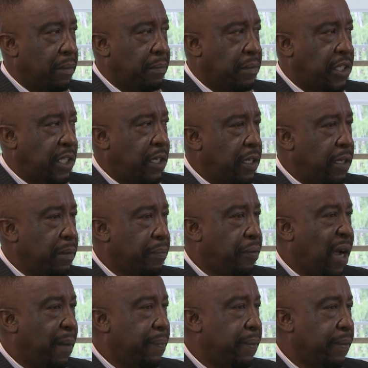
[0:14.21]
studying
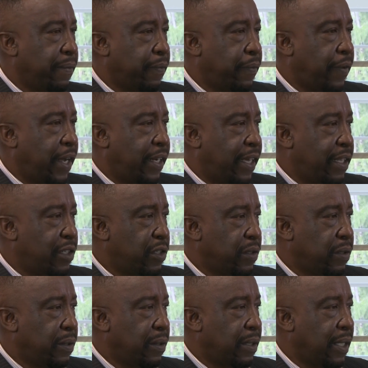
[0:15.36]
proper
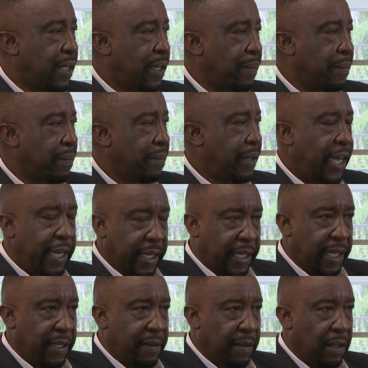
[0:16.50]
financial
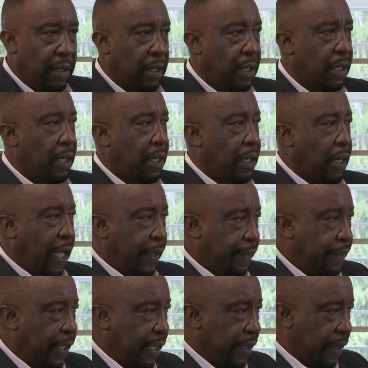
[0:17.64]
etiquette, I
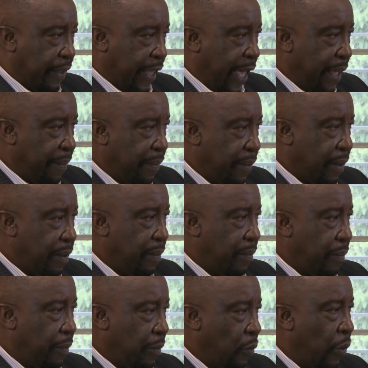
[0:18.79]
think that
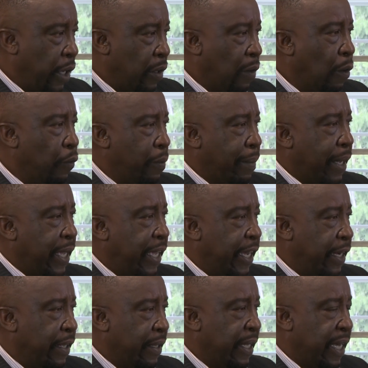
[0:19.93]
went over my head
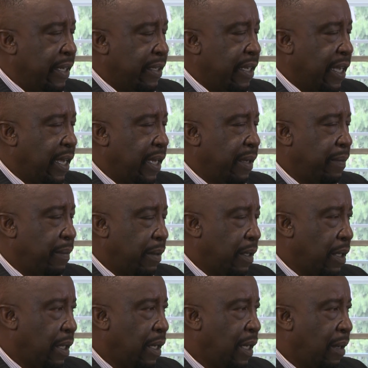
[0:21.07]
at that time,
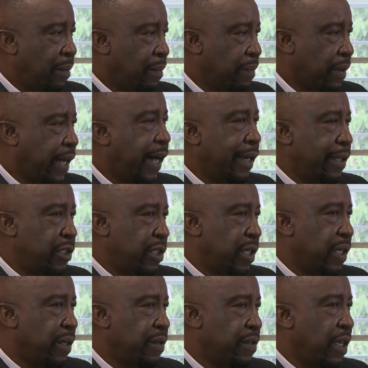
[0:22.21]
college
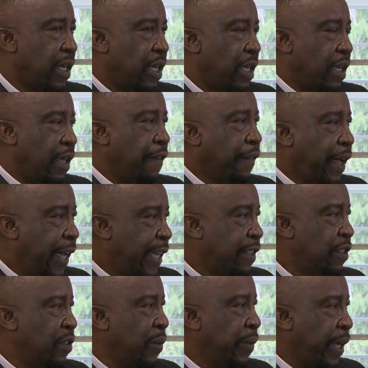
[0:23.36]
years. If I had to
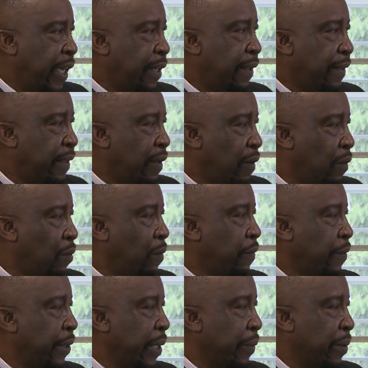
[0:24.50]
do anything
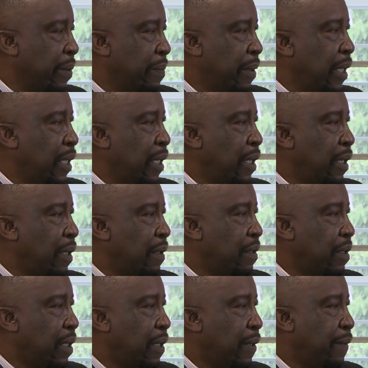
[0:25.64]
over, it would be
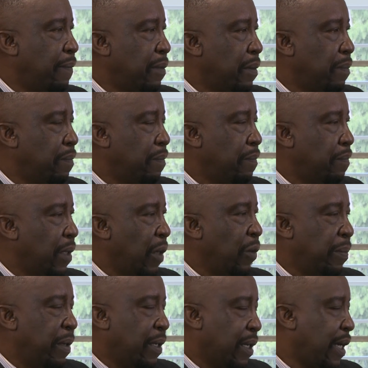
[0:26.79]

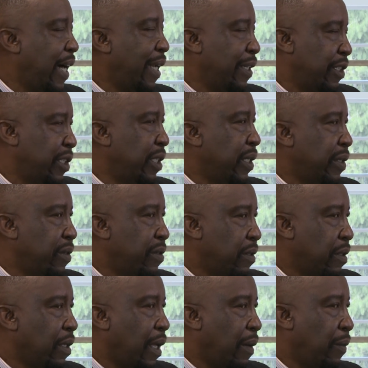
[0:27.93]
the college years.
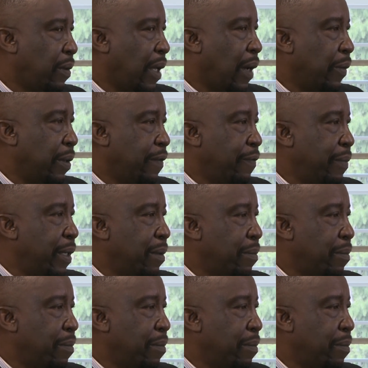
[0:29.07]
I would have been